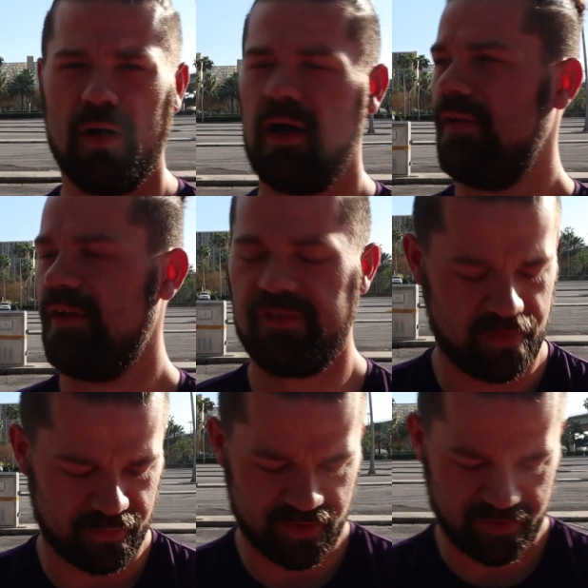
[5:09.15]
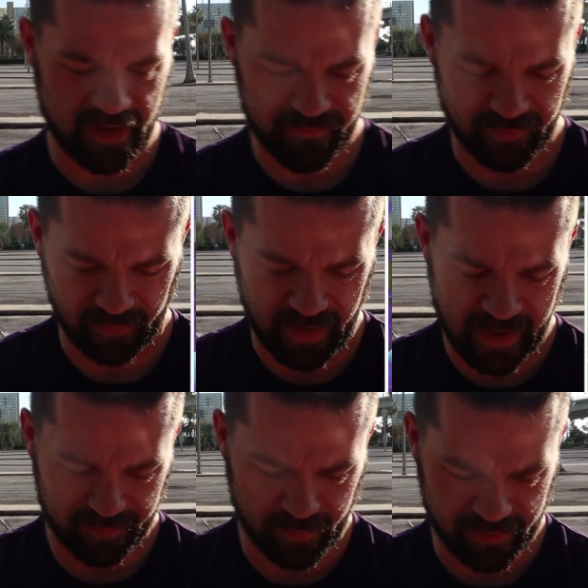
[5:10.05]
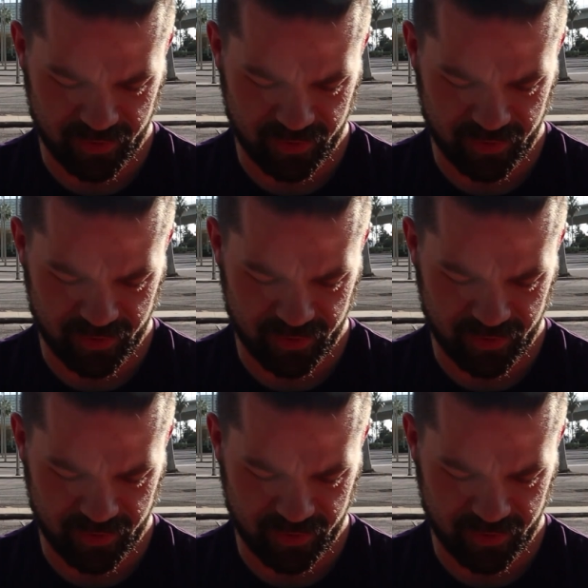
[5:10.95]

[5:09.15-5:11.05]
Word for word: All right, let's see what she's got for the last one.